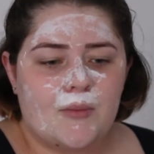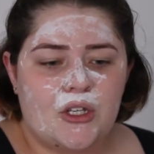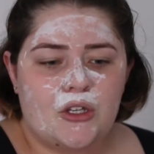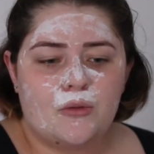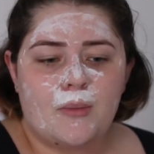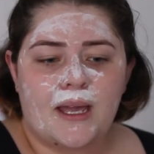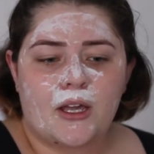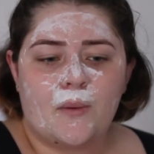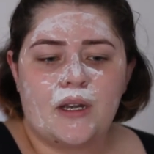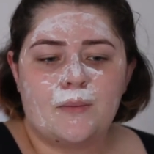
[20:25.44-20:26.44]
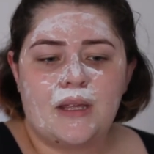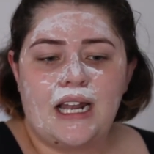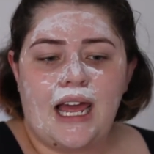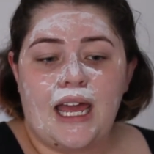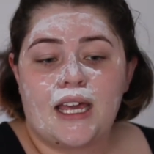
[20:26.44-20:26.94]
You might go in and be
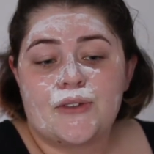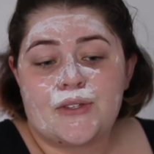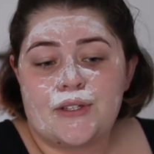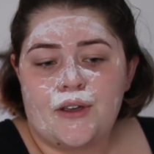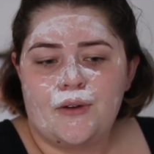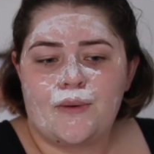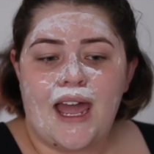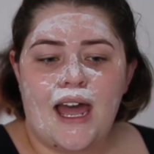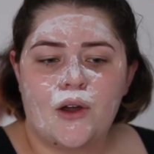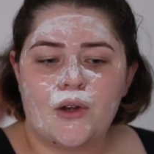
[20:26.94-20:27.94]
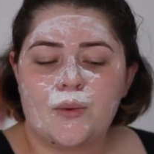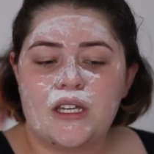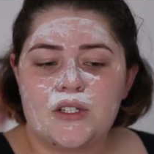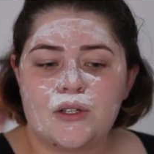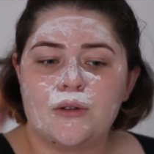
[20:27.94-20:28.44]
like, so how do
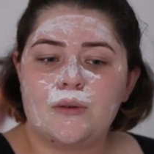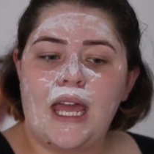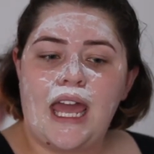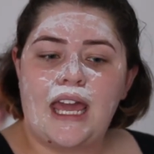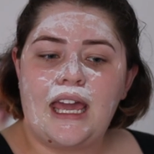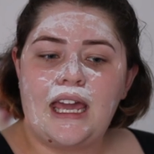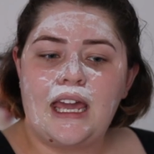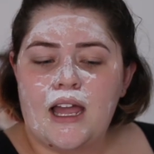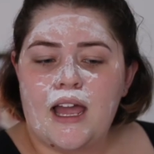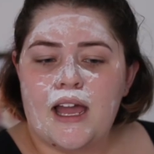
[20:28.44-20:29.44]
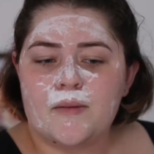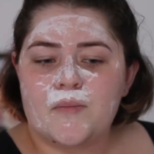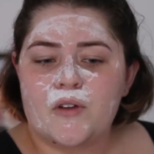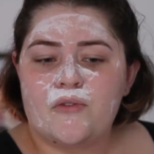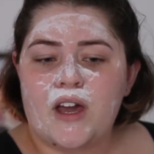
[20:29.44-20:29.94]
we do a
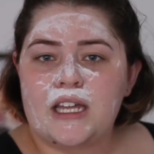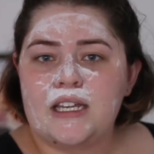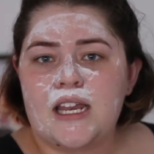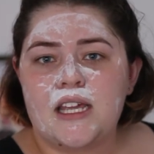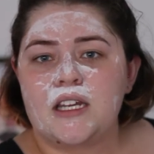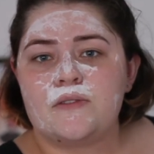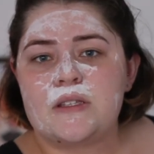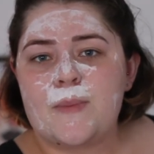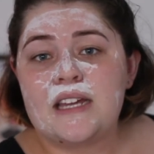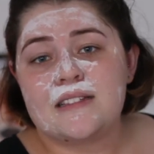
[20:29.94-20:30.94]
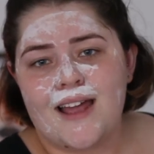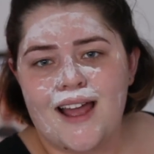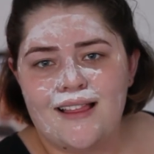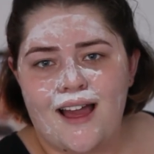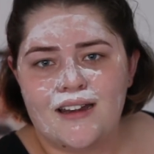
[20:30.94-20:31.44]
fucking negative space
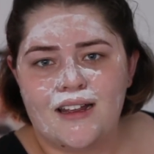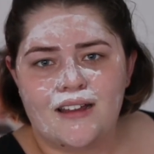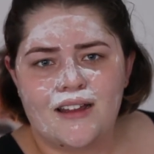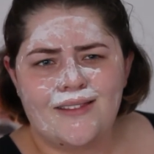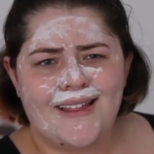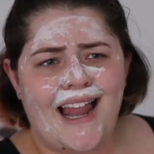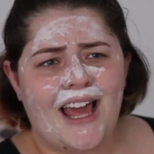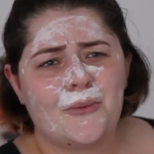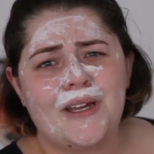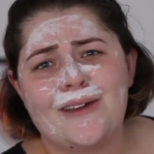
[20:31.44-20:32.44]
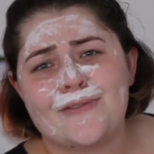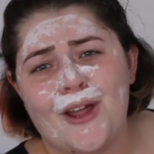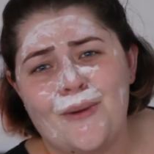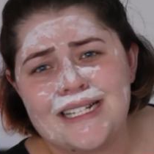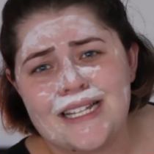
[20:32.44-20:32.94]
eyeliner? And they're like, we have
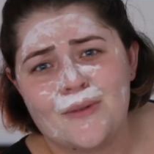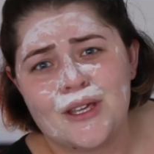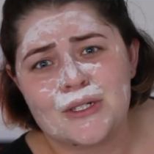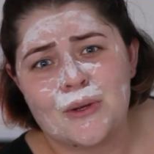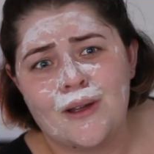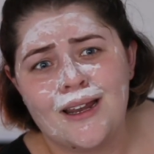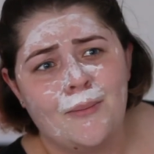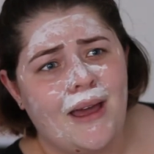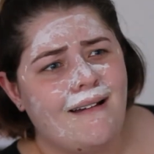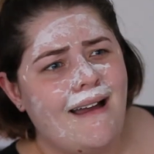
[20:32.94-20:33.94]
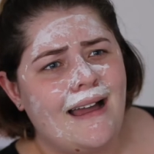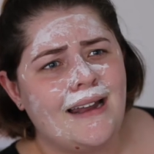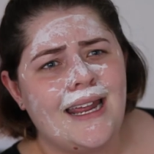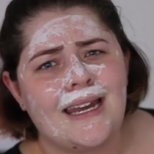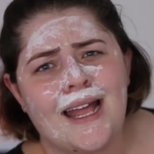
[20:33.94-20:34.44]
no idea what you're talking about.
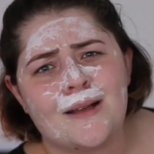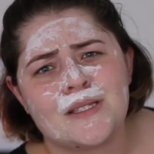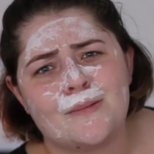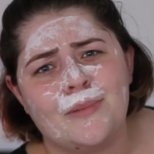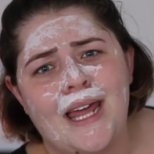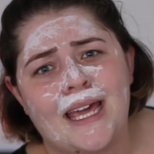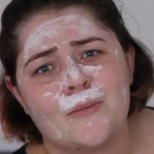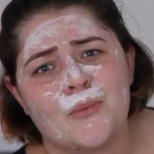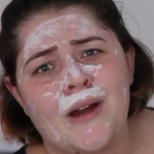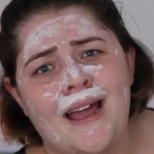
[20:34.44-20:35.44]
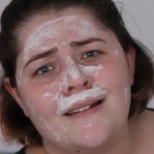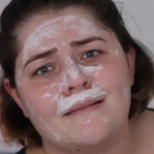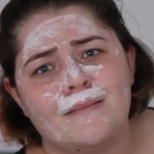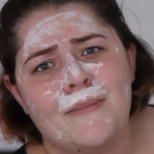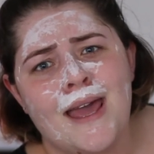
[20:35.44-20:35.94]
Eyeliner comes in black and
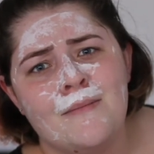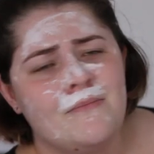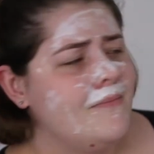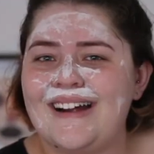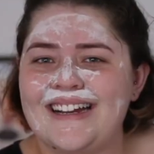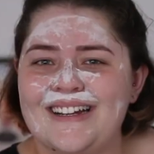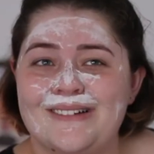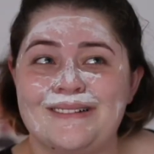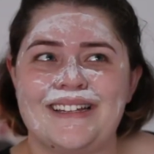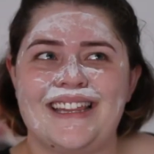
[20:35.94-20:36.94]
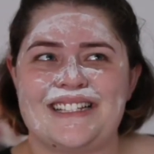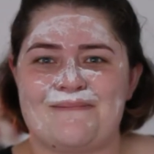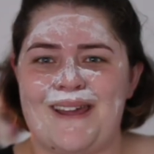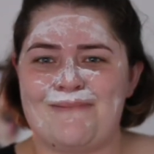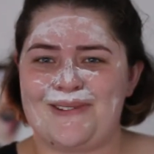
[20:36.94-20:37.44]
brown, ma'am. Who are these
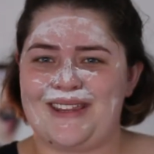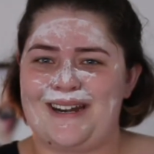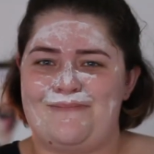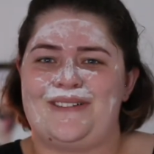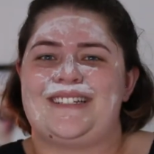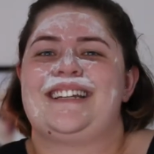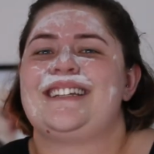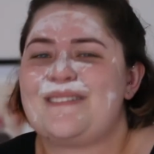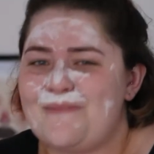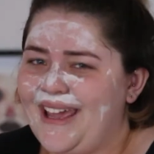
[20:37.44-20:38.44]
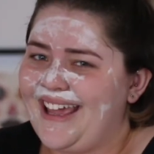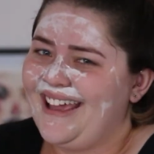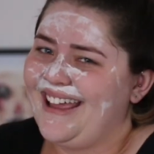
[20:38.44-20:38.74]
people that I'm pretending to be?